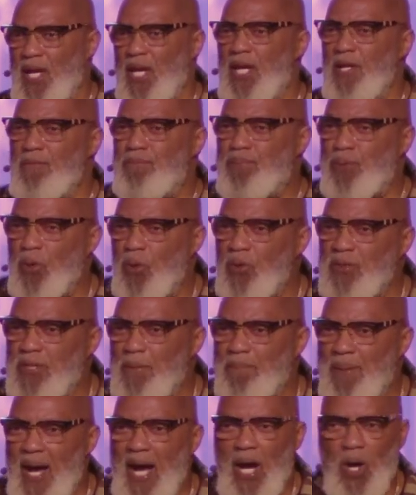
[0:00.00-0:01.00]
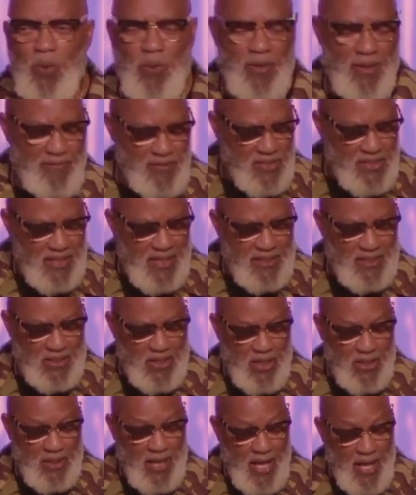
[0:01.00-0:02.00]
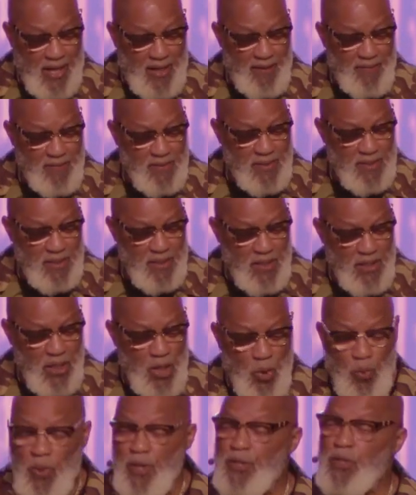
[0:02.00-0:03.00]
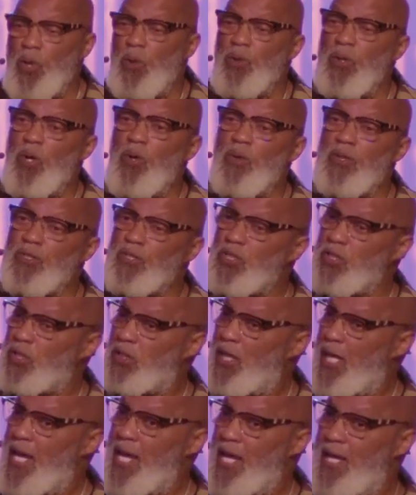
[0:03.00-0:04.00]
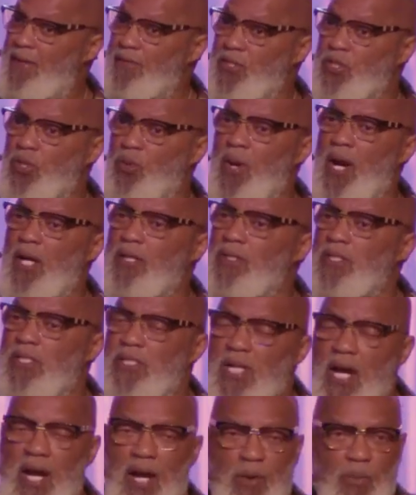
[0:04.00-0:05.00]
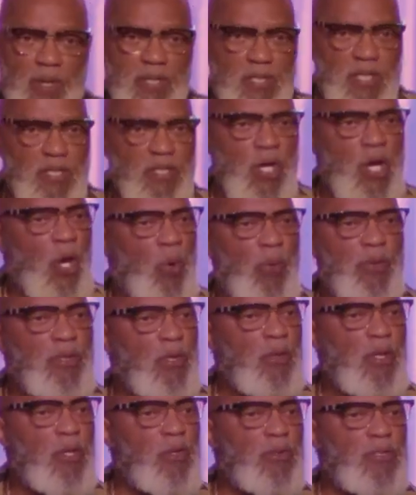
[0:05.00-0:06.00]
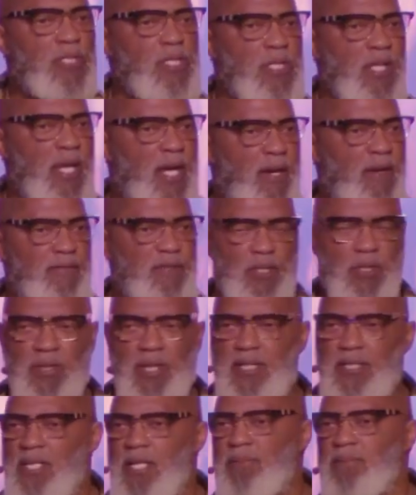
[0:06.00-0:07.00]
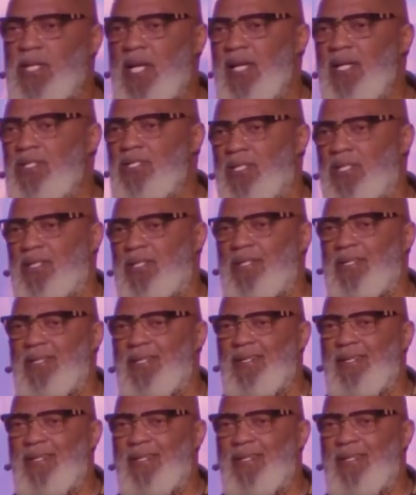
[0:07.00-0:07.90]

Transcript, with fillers: He broke the power of sin in our lives. We're no longer slaves to our desire. Watch this. We're no longer slaves to that temptation.